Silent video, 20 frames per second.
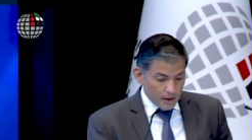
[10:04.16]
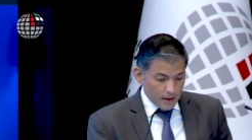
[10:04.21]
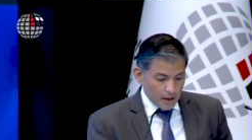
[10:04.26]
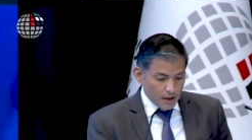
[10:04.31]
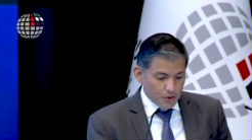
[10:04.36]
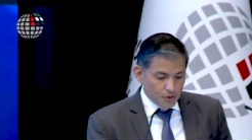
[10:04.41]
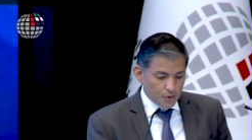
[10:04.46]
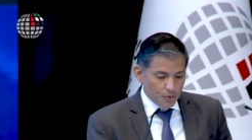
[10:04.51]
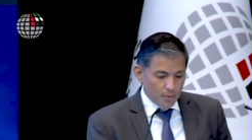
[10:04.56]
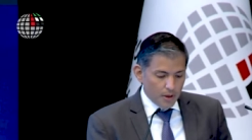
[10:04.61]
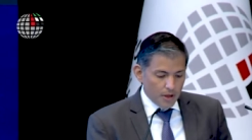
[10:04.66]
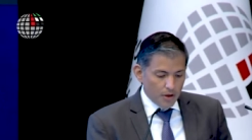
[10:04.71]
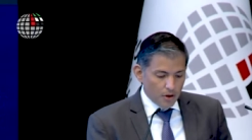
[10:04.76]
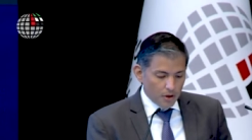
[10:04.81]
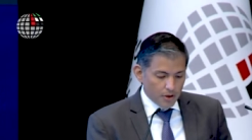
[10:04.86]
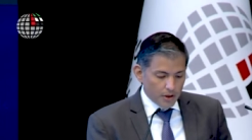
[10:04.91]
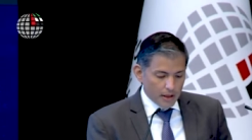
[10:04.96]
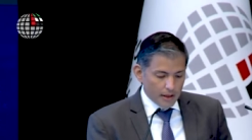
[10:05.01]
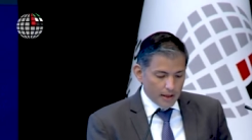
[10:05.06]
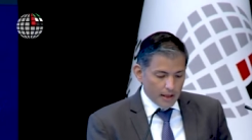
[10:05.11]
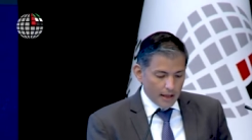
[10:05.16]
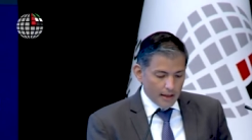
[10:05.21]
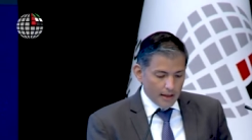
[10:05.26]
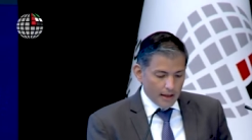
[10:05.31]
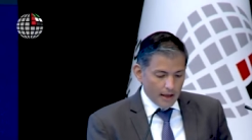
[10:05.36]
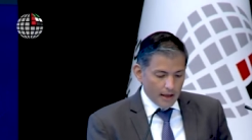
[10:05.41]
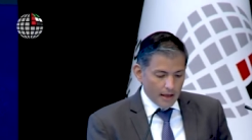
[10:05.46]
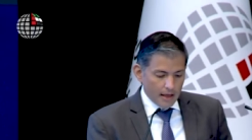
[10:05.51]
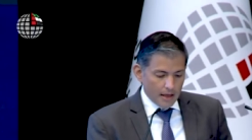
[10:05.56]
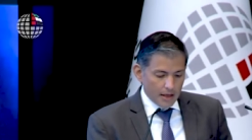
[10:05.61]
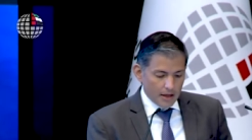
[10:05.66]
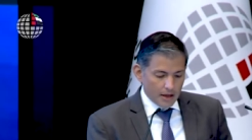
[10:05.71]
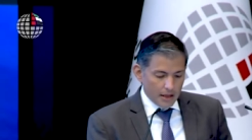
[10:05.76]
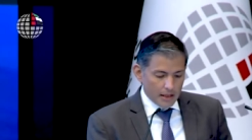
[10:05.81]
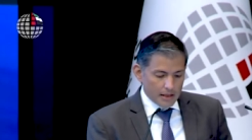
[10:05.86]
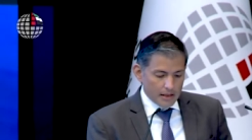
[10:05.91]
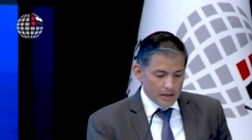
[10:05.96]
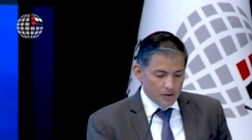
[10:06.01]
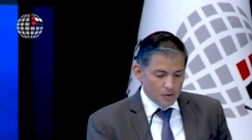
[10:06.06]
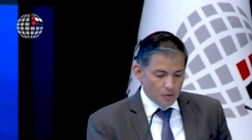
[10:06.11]
it should be noted that the
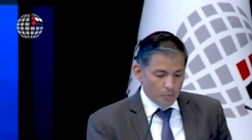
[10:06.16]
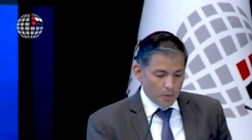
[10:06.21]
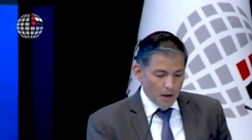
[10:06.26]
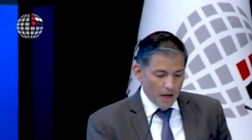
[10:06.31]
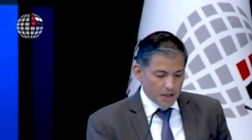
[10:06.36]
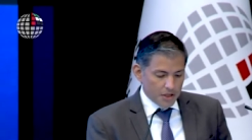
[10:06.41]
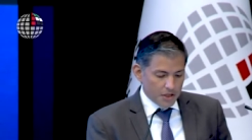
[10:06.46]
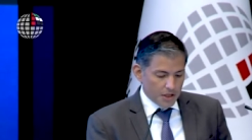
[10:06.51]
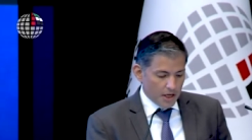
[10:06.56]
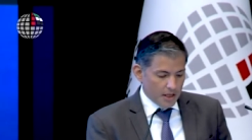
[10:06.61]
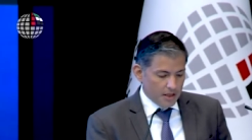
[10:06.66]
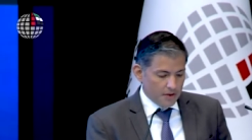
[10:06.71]
increase in supply chain